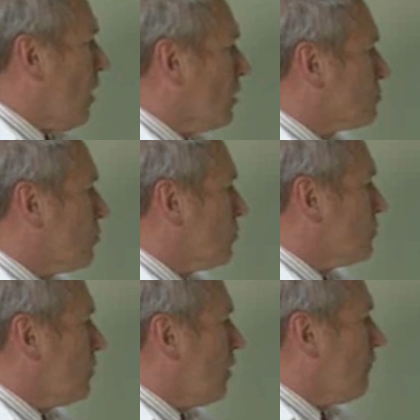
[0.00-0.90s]

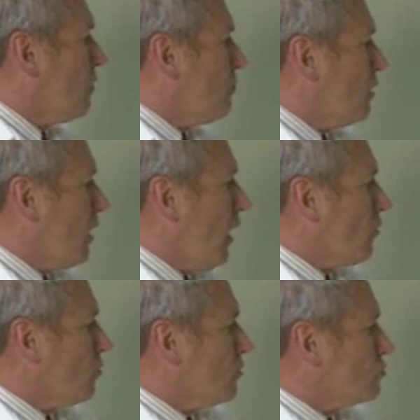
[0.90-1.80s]
possibility of a
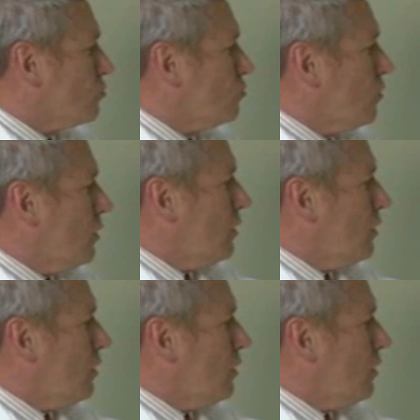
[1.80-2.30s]
mechanical issue